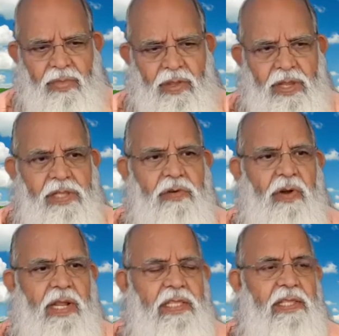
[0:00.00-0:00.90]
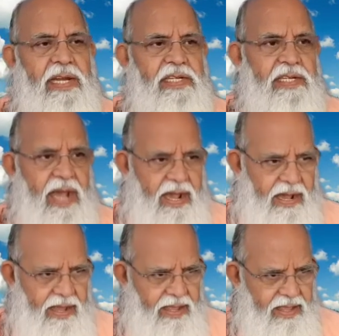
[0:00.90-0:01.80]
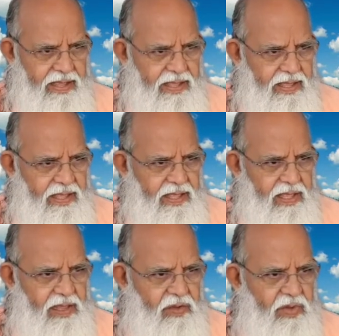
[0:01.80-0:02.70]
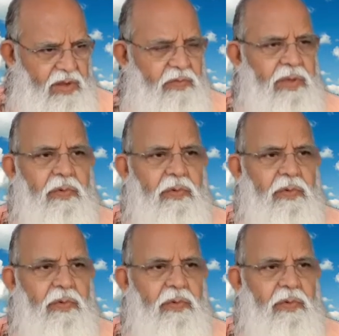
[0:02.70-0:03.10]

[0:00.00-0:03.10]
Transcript: is called as drashta. When we